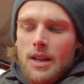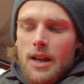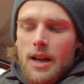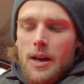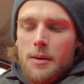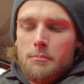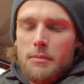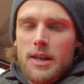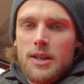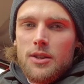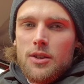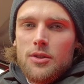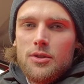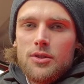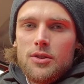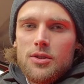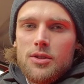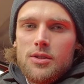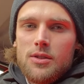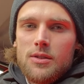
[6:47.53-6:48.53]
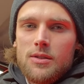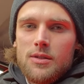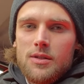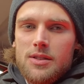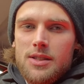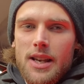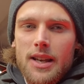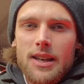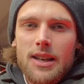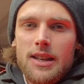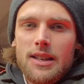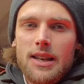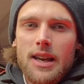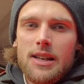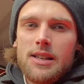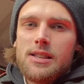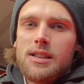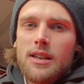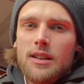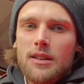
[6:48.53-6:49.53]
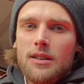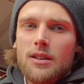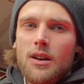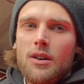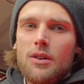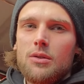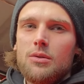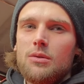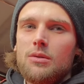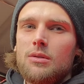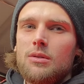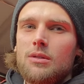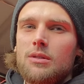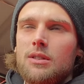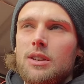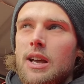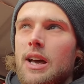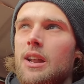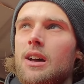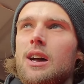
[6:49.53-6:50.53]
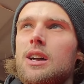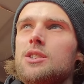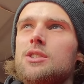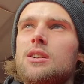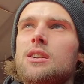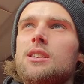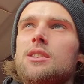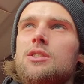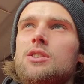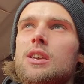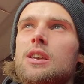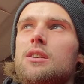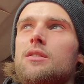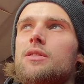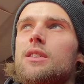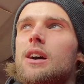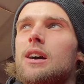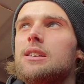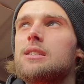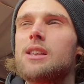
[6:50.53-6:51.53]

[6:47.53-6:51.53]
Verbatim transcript: and make you just second guess it and go, can I actually achieve that?